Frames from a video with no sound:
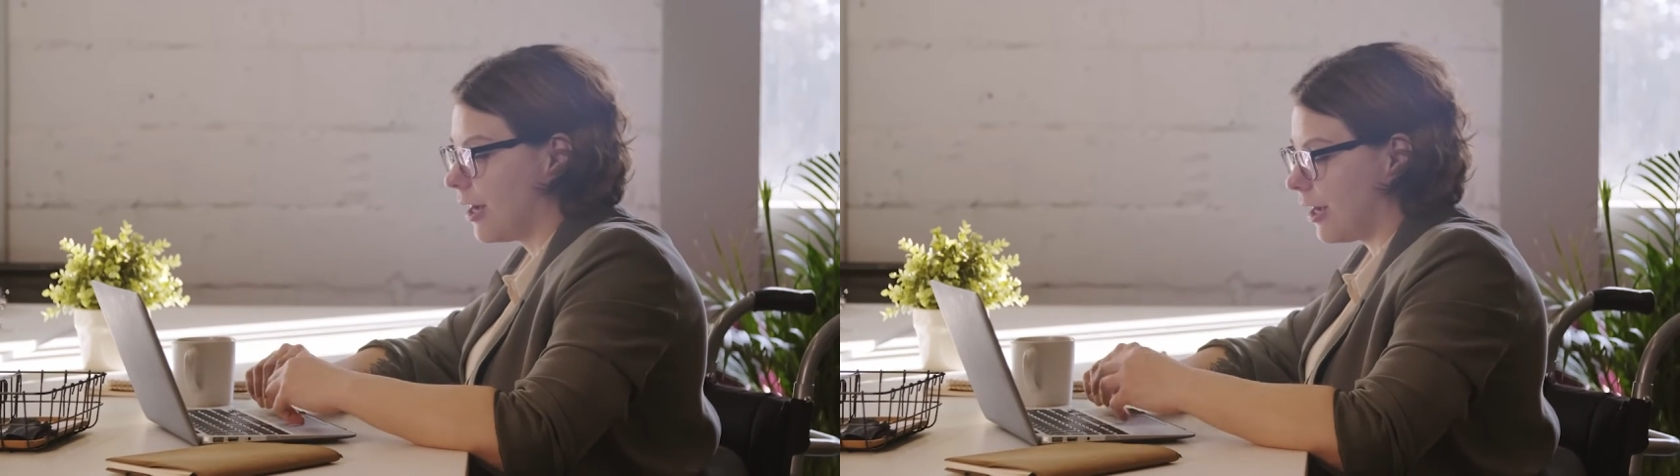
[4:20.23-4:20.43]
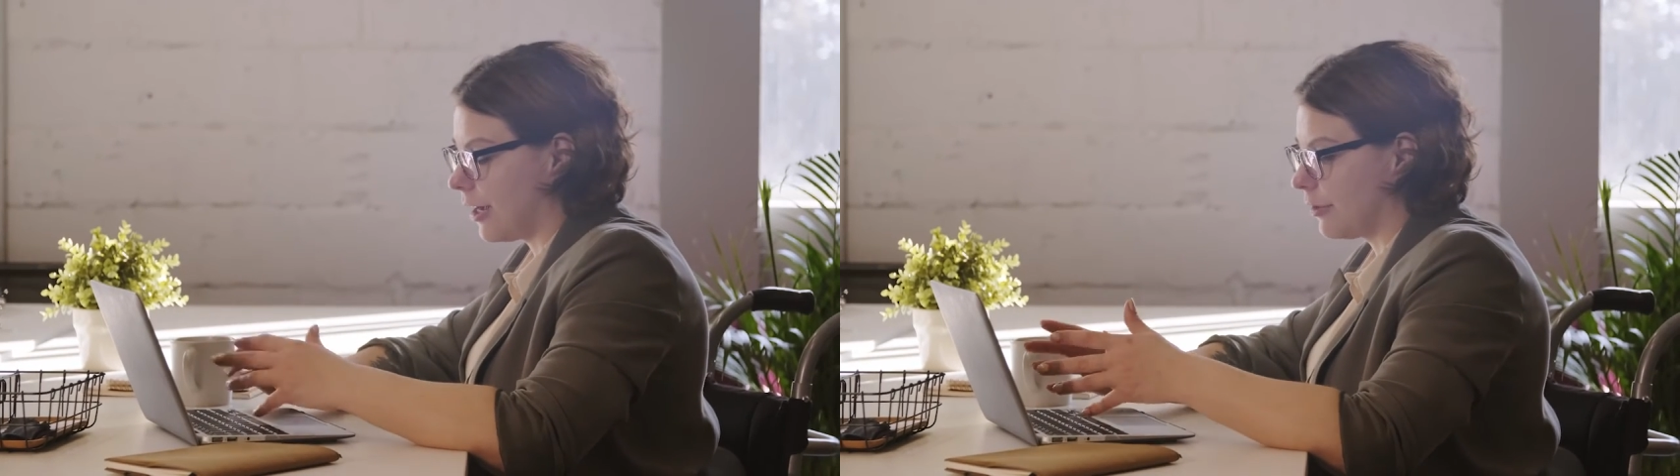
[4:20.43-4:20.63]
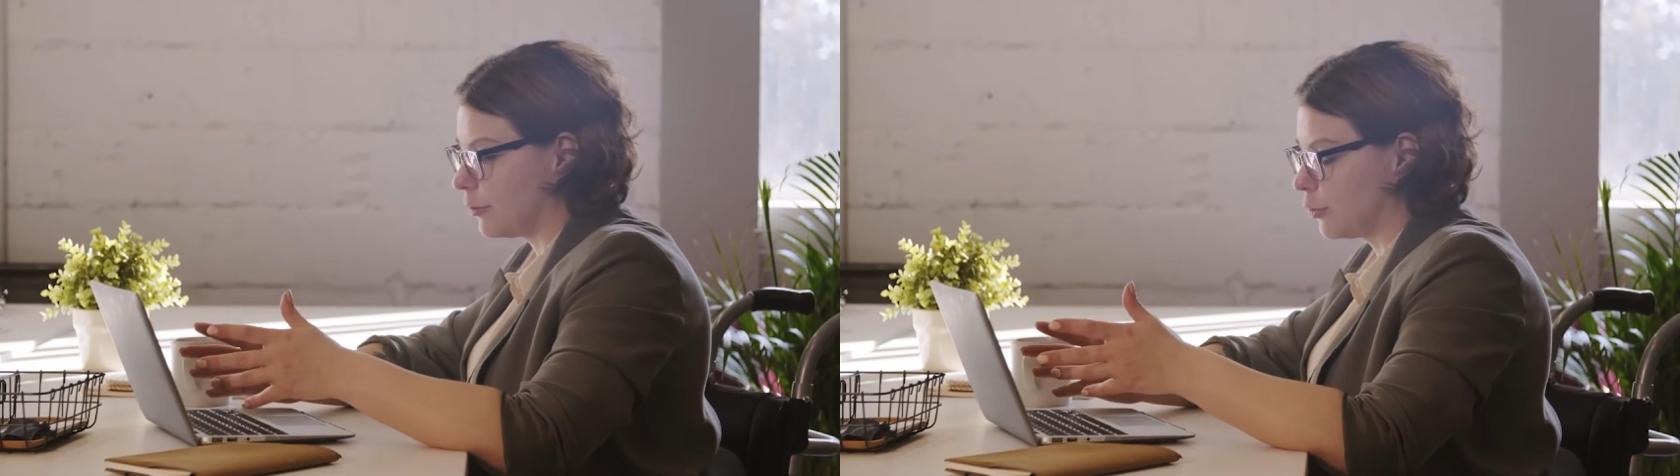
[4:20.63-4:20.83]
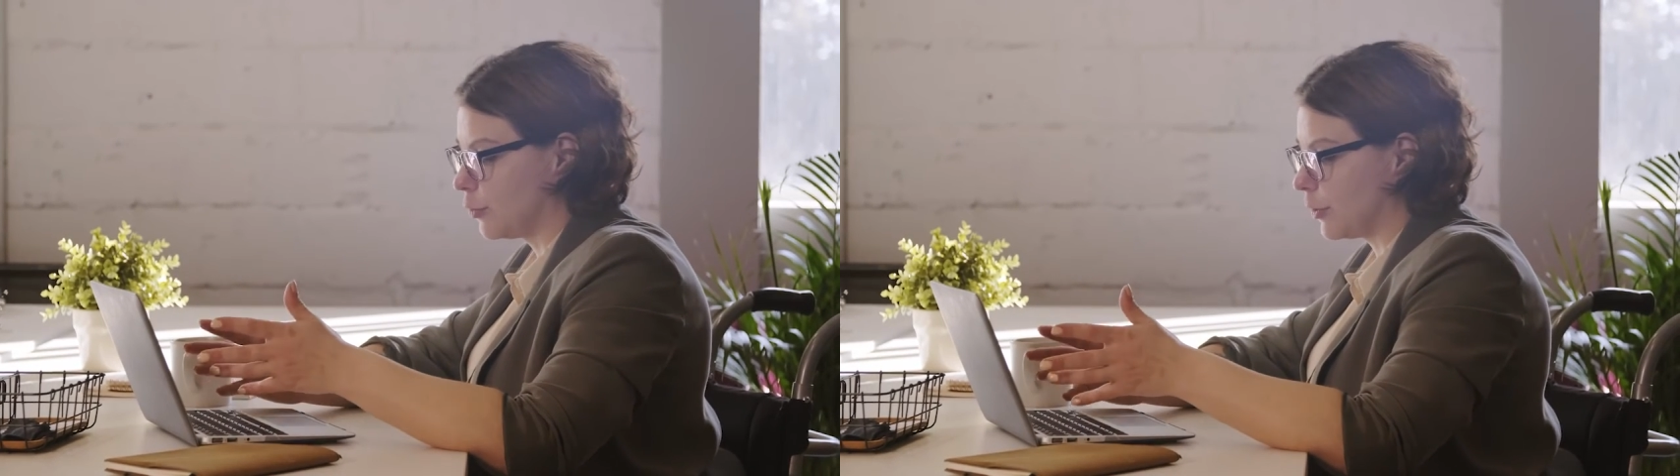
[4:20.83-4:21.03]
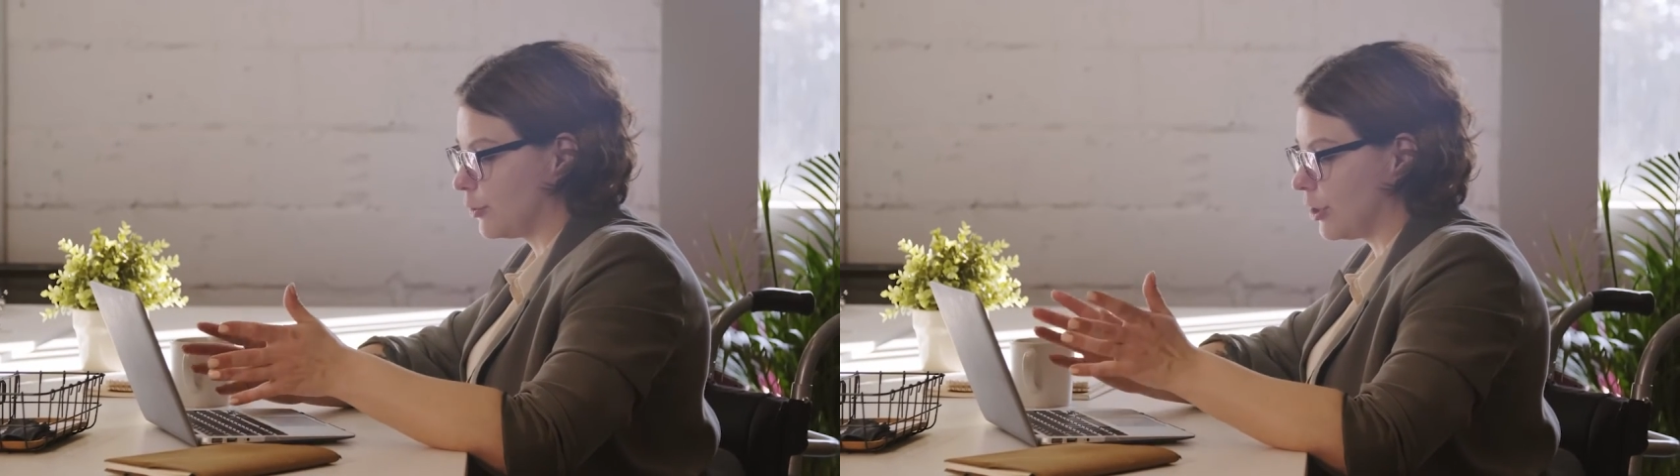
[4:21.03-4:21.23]
Delivery
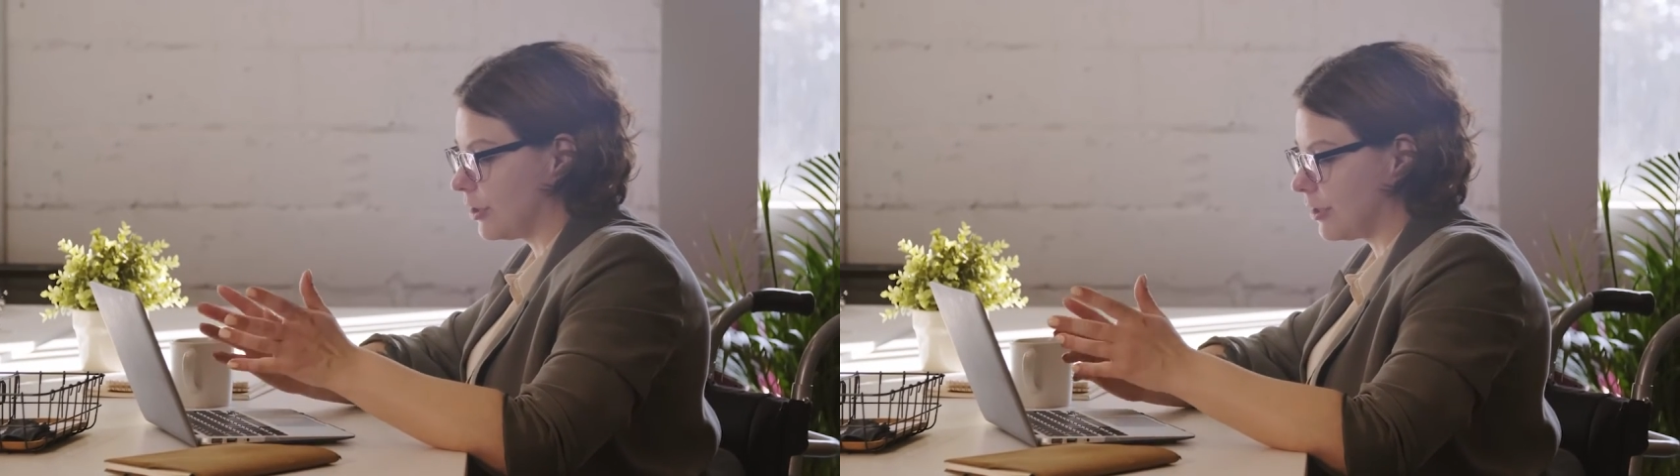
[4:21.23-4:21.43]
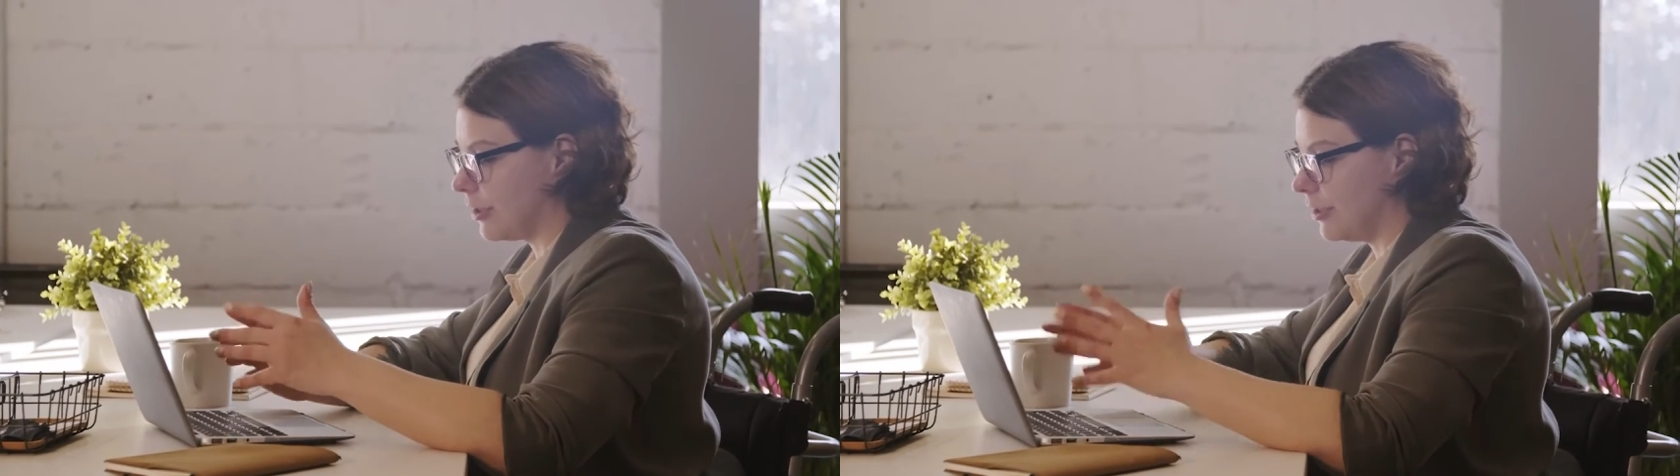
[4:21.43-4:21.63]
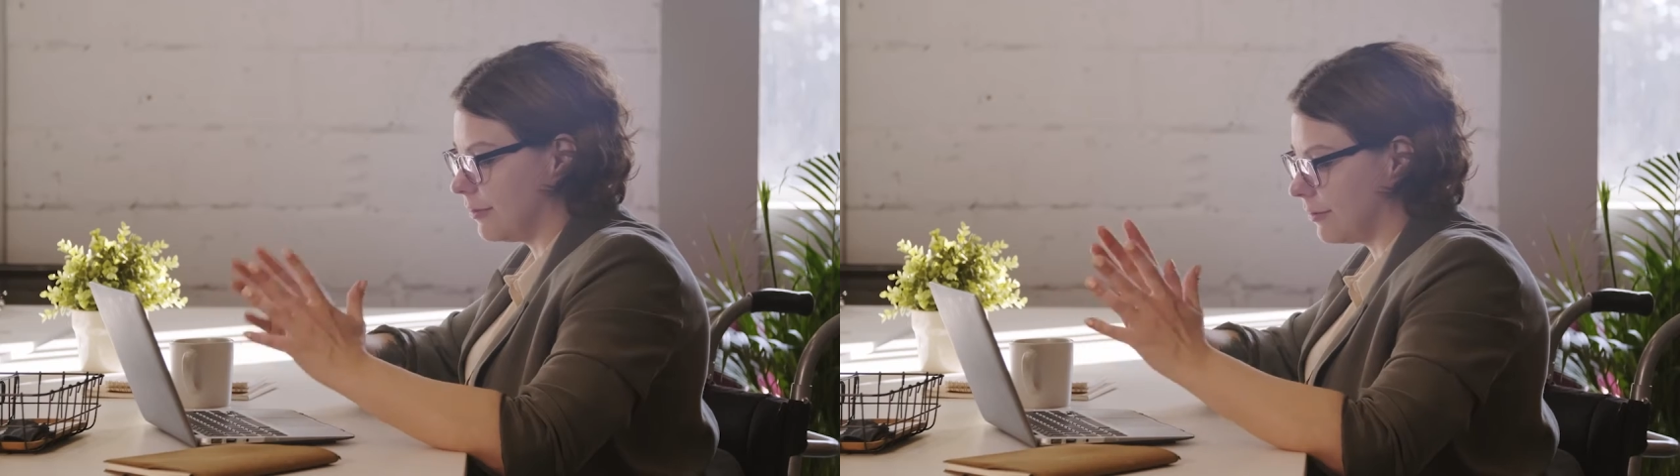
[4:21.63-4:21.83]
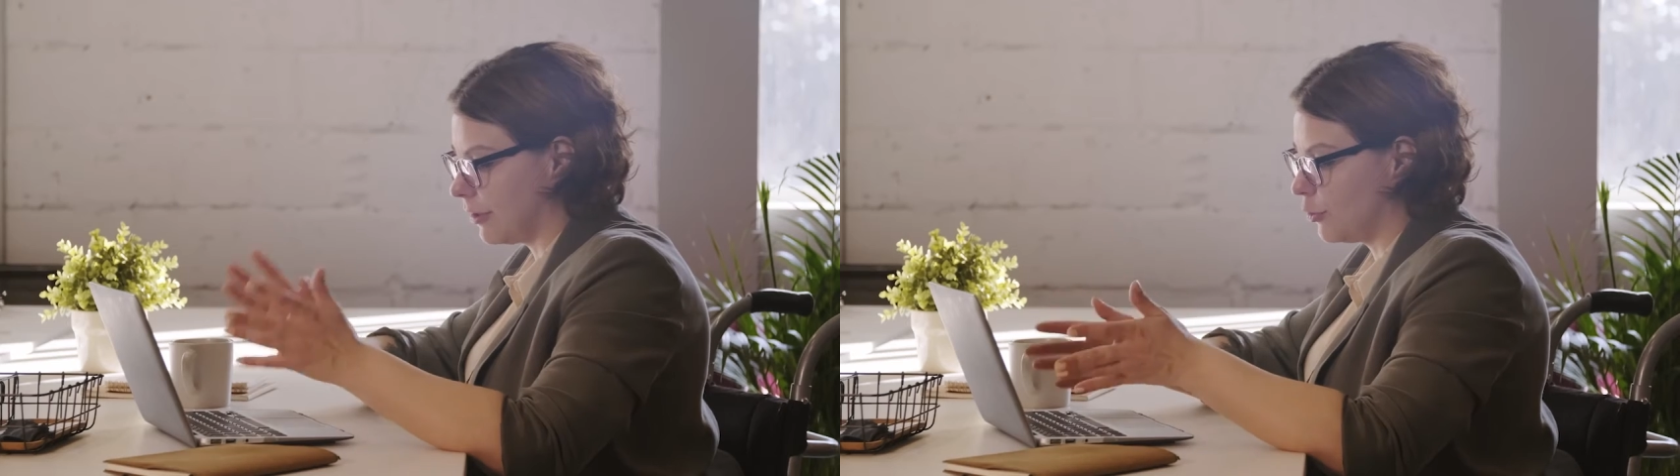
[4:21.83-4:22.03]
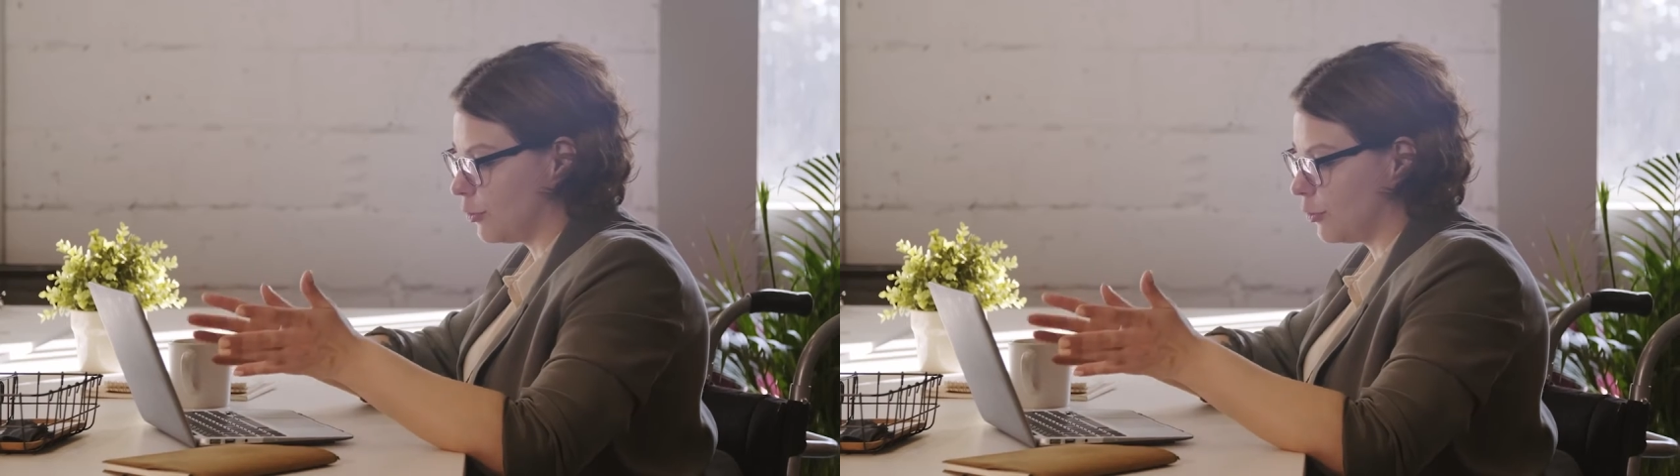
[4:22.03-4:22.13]
Model template.